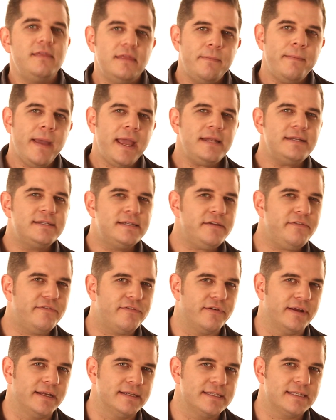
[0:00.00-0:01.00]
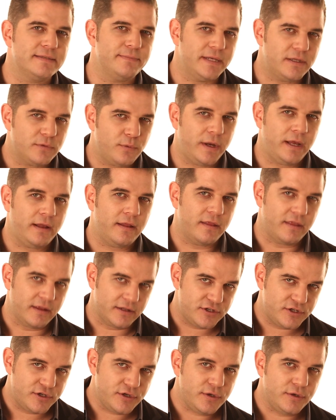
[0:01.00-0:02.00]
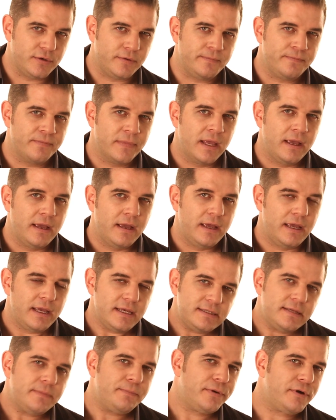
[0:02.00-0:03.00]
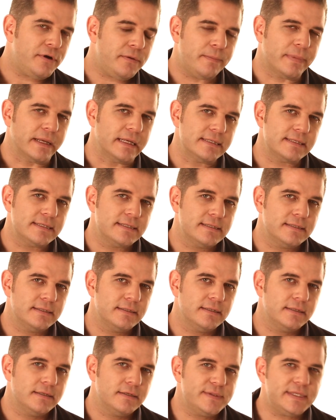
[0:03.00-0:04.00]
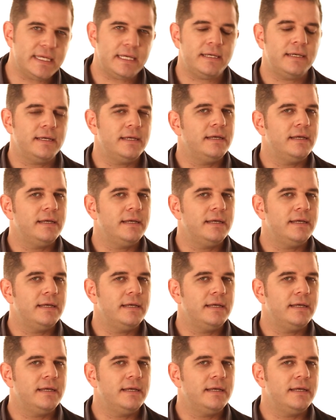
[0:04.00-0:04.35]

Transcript: The main difference between the two is the purpose. See,